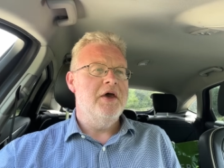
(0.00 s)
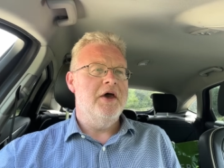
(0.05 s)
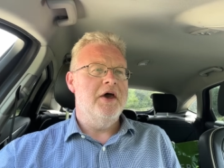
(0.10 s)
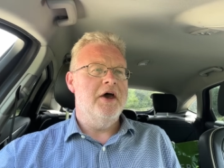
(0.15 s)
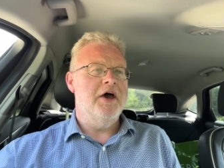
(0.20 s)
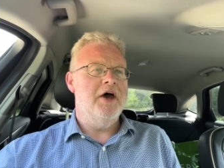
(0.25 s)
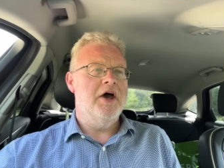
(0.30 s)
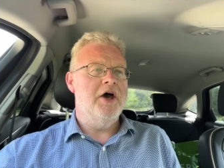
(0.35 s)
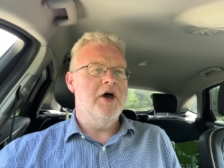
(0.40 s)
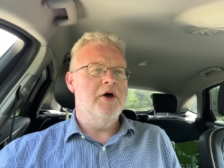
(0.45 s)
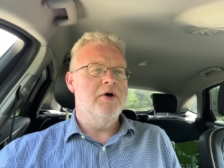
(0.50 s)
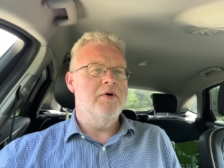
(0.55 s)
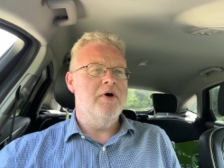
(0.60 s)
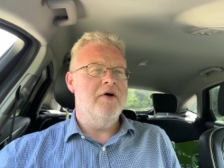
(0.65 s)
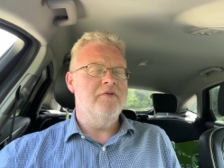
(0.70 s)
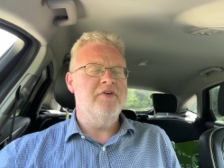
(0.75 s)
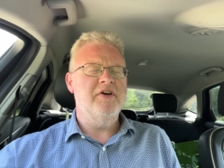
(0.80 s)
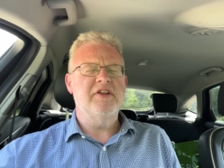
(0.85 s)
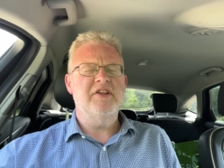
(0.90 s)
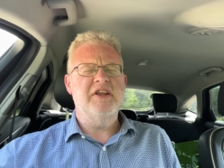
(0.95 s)
uh, I
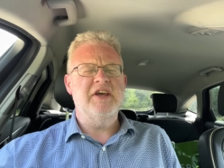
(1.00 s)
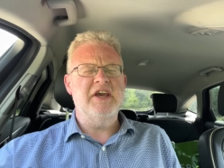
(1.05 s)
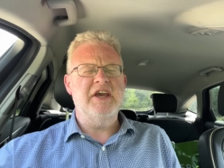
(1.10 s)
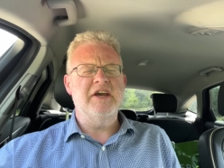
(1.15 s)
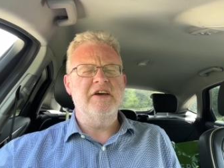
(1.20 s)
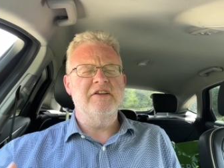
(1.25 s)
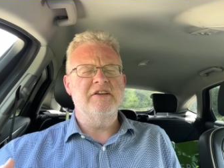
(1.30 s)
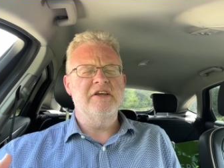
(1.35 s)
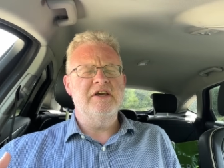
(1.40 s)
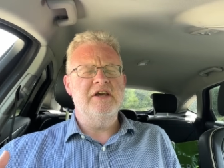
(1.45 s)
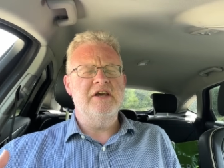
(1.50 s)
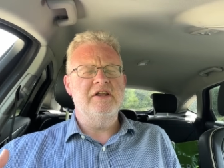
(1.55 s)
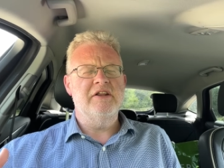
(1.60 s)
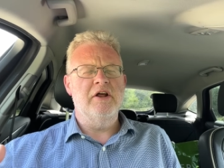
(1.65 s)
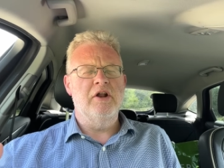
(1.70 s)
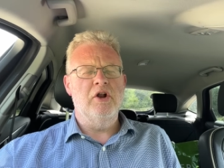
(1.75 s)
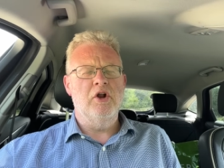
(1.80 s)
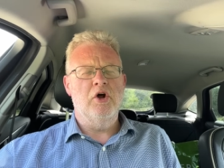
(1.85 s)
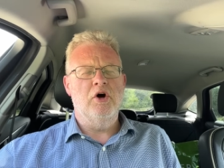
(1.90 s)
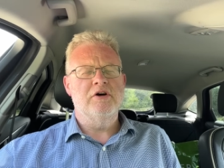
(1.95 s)
think the, the,
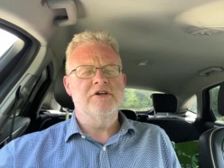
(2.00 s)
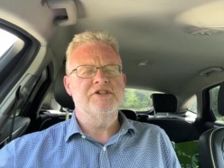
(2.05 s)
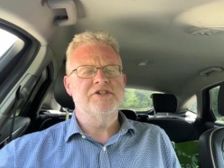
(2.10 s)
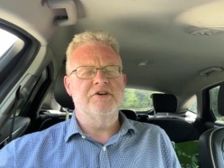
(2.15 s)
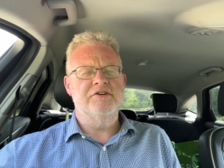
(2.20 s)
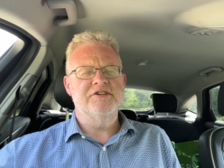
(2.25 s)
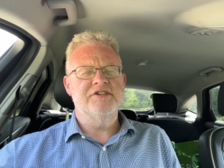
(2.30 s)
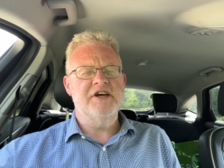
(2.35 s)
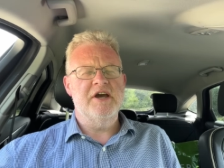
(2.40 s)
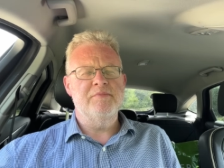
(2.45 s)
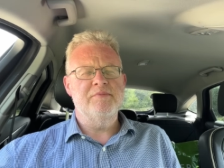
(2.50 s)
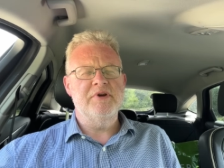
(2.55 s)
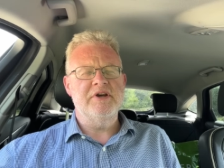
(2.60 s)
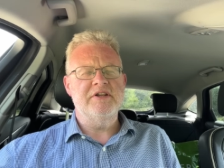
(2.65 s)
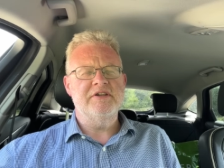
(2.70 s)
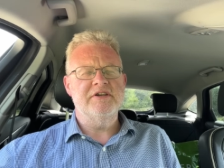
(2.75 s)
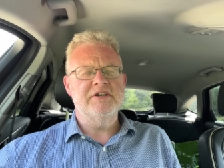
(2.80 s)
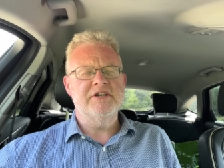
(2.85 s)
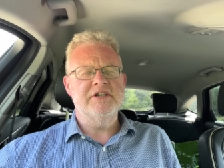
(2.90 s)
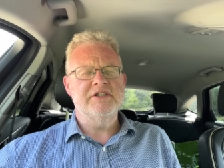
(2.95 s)
the loss on 10
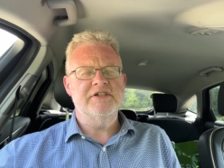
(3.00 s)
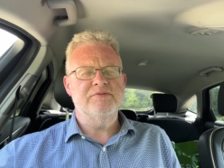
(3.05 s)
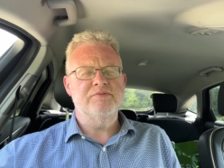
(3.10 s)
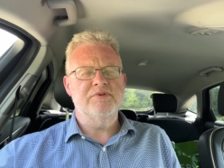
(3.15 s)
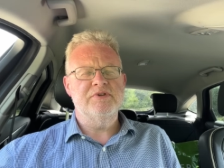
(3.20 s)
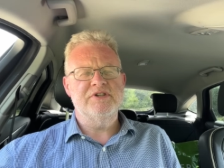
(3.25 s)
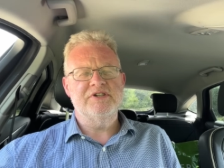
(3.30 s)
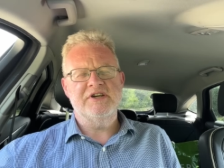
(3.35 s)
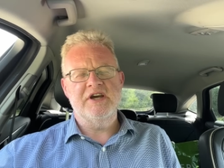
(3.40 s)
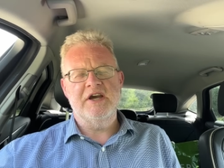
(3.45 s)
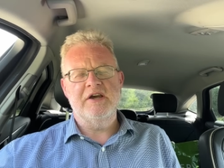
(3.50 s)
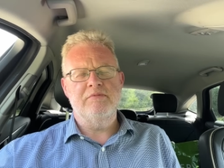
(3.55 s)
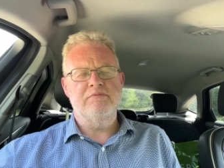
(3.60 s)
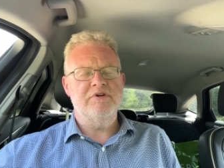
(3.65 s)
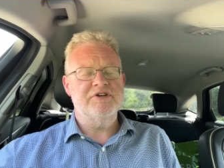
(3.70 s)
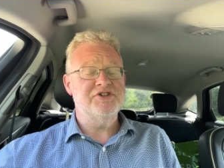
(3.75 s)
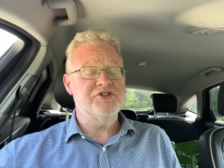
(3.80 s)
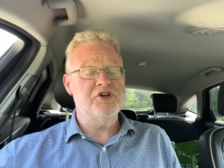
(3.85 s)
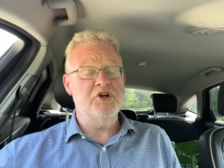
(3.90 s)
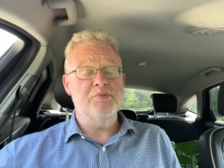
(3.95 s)
meters would say,
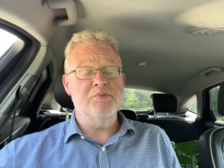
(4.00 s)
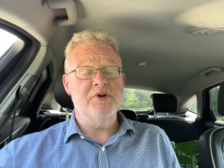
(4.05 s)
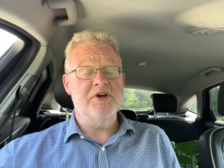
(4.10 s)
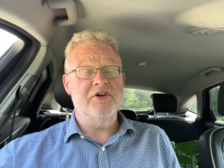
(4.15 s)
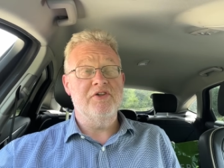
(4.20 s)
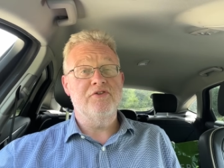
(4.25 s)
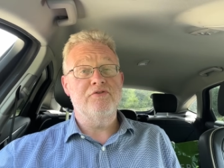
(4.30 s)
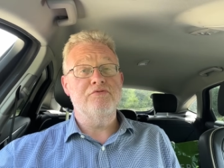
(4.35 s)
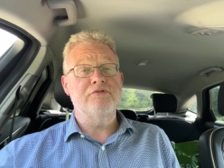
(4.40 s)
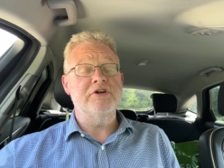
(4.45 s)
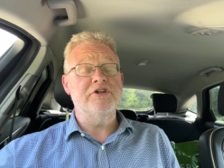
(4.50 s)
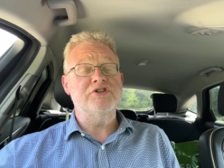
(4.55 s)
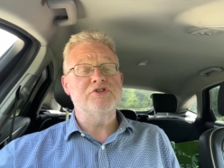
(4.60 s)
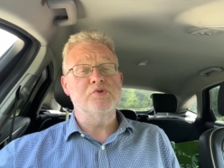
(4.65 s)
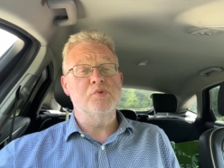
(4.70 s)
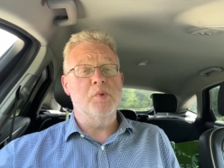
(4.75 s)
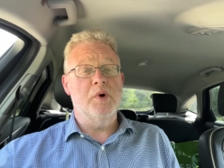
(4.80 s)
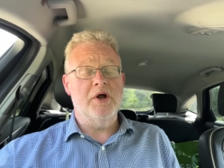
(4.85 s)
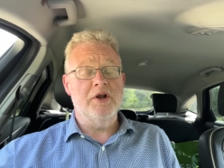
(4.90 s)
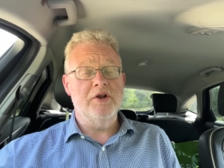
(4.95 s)
assuming a 3 to
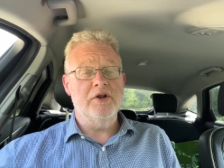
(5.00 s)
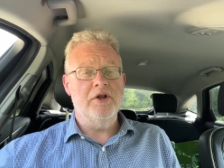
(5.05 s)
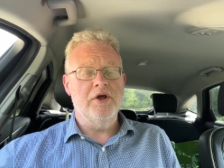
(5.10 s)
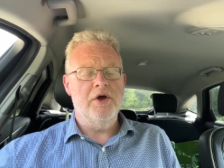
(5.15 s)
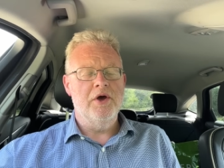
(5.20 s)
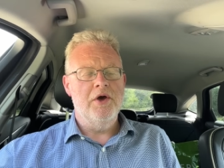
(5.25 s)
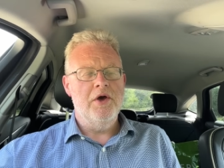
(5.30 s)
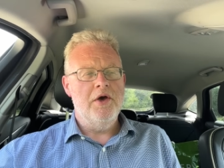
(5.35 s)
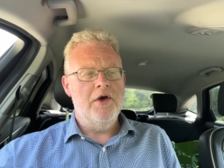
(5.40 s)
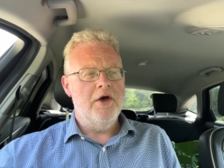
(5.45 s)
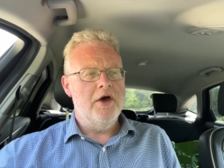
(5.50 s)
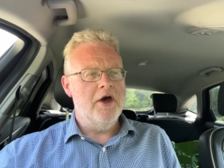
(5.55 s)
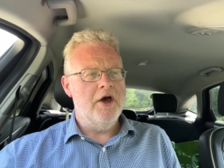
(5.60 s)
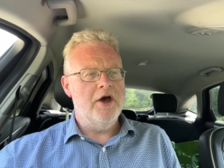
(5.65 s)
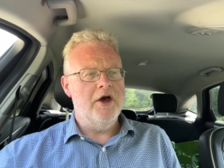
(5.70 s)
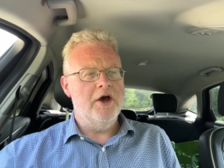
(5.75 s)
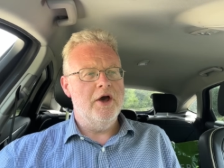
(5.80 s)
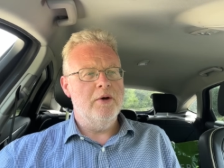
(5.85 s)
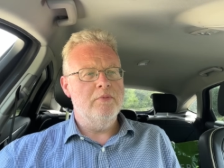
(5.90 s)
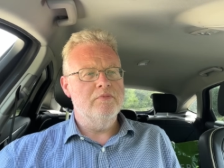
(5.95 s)
1
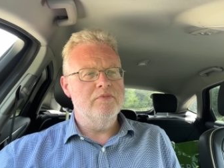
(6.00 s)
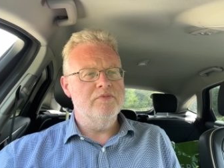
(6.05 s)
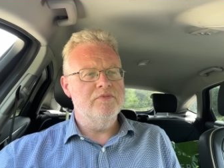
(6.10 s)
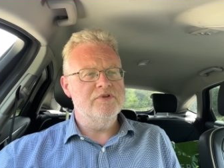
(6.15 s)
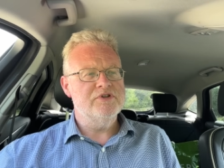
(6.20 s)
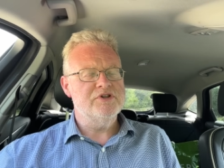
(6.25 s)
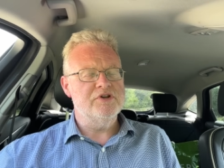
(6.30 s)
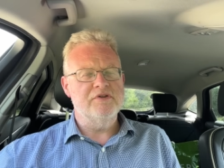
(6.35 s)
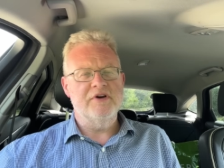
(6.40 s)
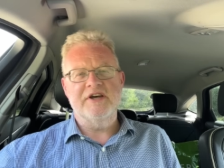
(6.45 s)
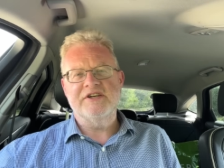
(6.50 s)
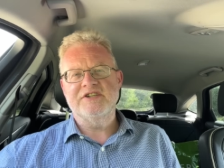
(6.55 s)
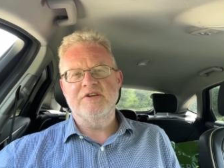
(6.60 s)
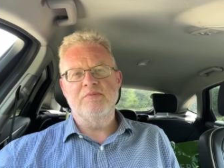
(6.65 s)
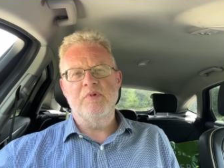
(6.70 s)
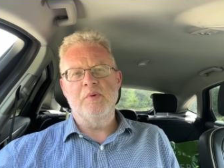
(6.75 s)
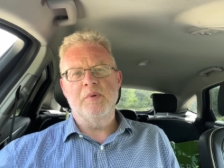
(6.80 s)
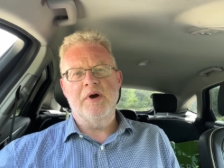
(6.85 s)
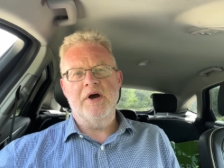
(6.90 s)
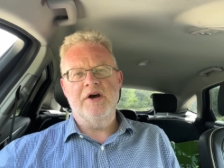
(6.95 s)
um, sort of
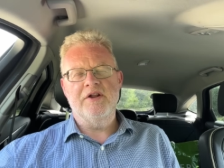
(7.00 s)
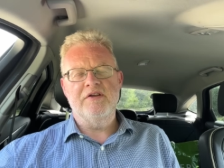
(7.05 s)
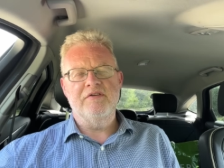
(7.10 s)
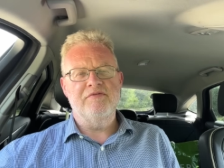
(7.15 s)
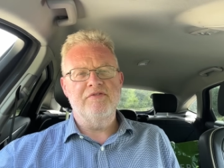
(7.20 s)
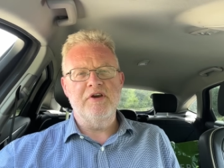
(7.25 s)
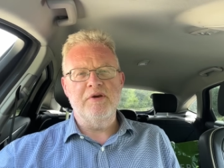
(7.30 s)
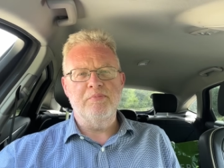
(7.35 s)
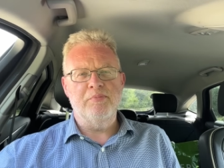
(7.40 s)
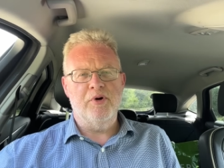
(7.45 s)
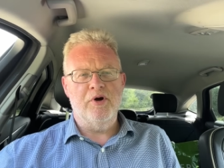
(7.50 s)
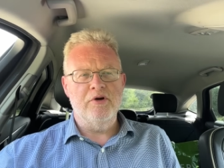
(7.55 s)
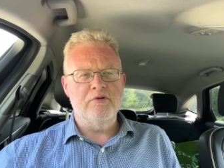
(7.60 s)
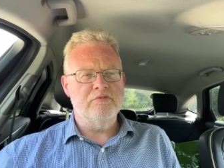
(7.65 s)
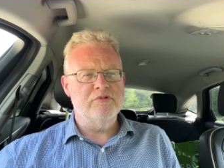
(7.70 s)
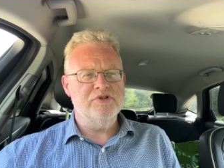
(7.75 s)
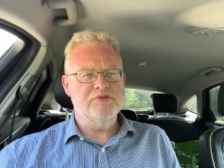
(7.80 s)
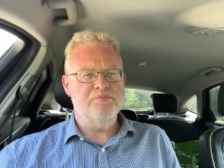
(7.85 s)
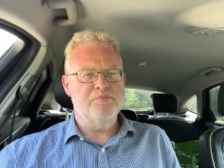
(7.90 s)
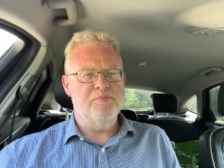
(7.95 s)
SWR at the feed point
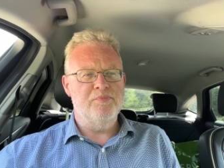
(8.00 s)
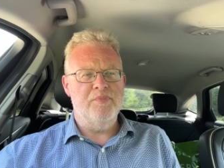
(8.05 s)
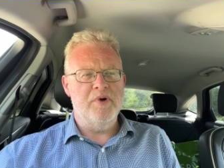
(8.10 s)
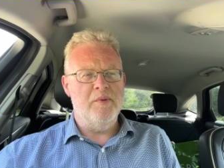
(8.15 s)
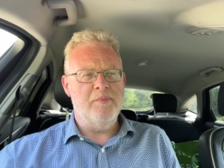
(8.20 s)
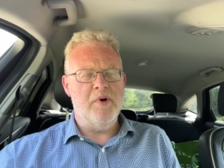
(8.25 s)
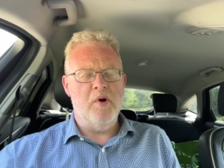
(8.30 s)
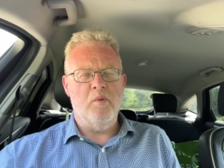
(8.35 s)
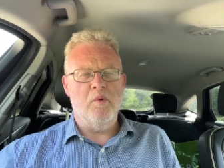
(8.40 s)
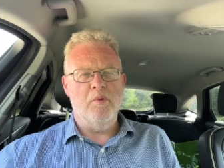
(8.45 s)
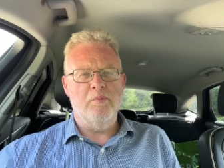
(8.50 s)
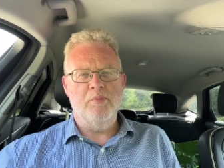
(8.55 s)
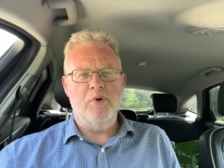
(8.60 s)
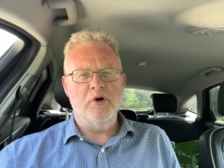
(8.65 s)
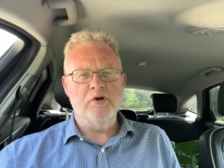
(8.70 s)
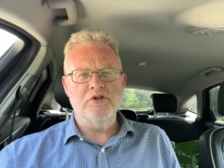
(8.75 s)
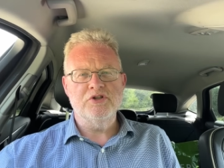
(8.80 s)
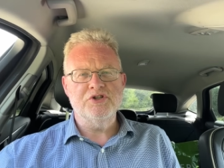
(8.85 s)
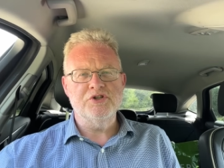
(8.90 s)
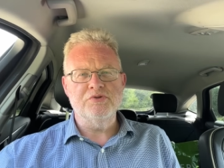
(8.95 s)
was about
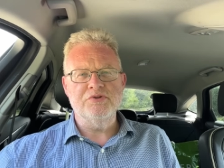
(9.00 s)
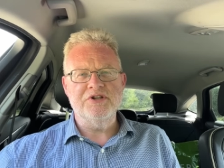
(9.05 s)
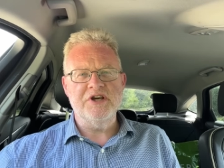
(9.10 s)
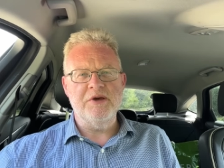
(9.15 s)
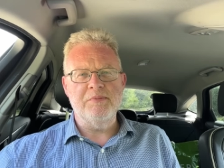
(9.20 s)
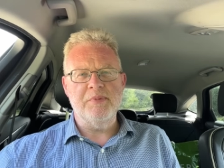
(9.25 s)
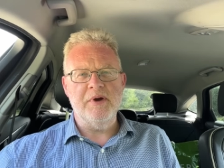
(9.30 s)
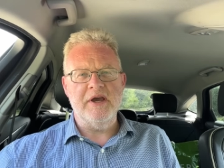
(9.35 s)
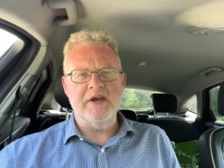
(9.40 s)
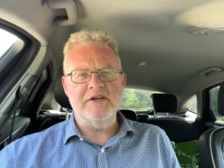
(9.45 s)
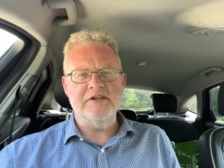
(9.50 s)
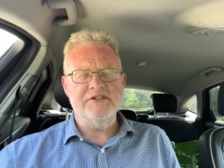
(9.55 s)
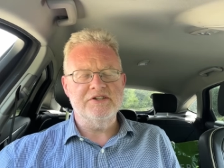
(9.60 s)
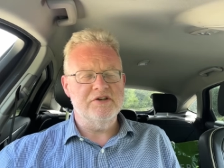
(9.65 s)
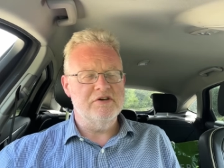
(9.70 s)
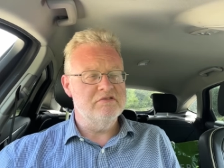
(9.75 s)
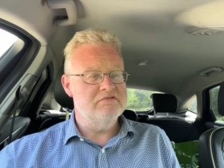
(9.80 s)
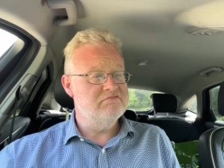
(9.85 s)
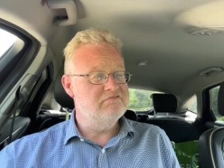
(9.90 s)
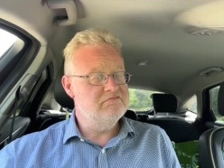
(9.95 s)
1.2 dB,
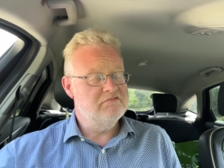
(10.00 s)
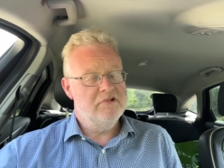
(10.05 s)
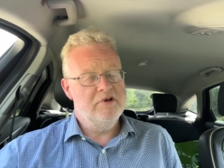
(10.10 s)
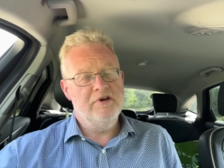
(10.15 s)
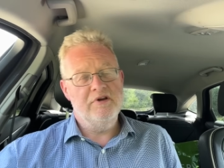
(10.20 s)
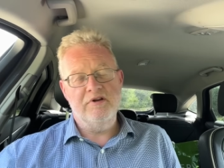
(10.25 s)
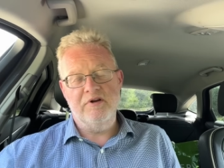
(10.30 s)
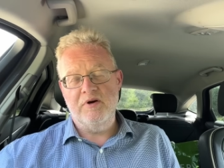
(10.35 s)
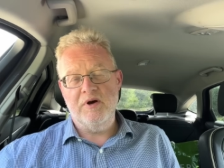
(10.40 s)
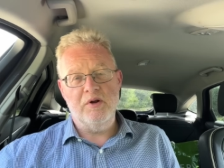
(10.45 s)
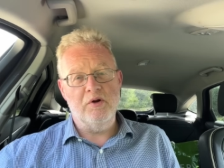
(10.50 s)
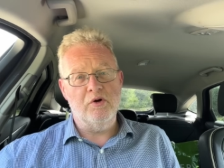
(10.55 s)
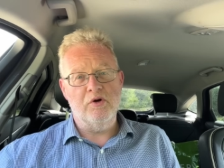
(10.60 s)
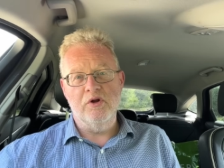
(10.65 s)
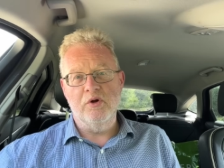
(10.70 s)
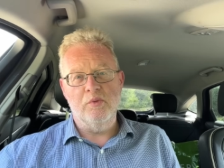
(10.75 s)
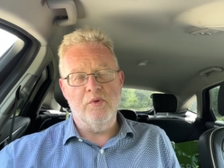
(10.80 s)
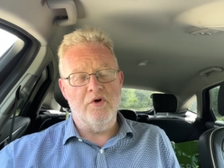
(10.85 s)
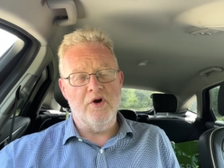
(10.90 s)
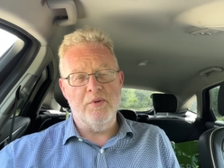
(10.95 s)
so you know, I'm not
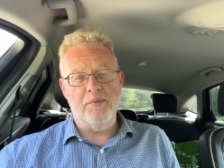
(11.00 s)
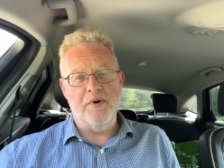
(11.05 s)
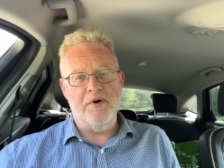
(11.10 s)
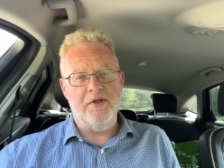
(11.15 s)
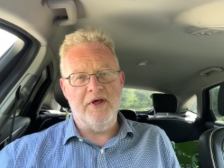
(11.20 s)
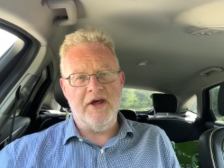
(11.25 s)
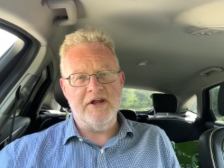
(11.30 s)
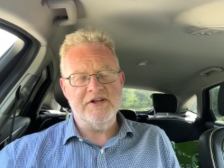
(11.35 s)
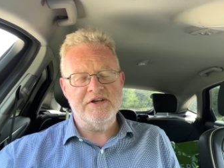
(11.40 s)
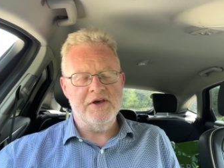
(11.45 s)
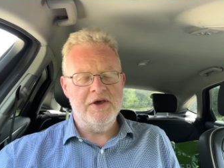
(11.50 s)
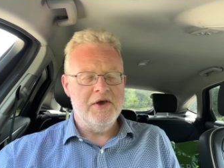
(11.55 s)
going to worry about that.